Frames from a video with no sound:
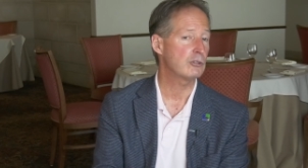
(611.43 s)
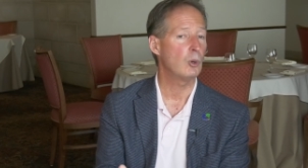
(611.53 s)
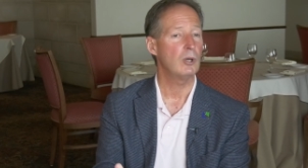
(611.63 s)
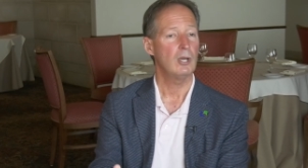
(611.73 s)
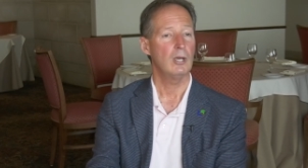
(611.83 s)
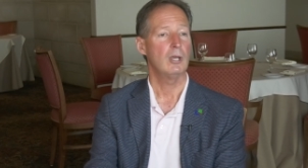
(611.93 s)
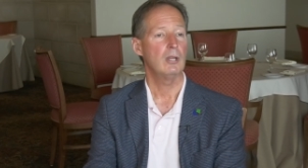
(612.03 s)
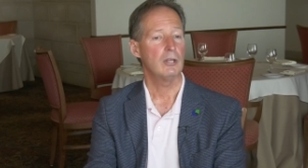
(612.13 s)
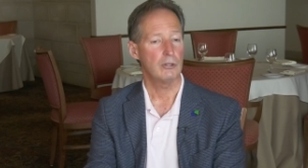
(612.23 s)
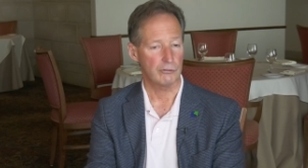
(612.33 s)
So
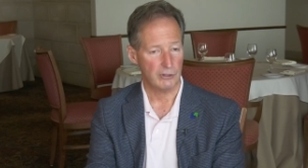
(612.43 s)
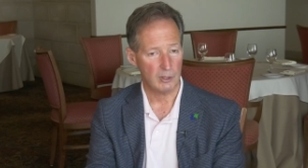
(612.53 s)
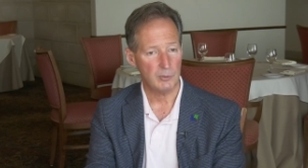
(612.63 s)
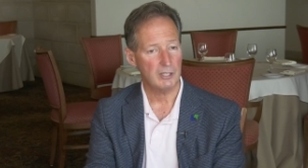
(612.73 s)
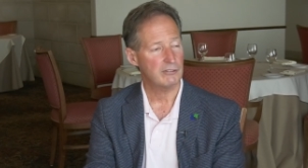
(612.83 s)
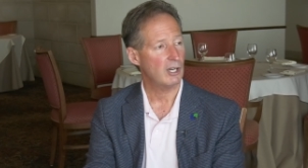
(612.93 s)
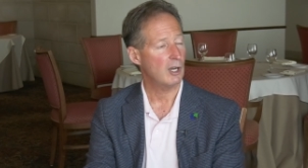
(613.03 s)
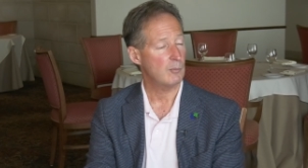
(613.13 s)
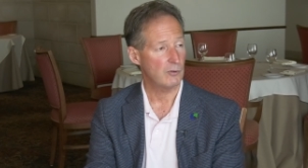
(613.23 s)
there's going to be a time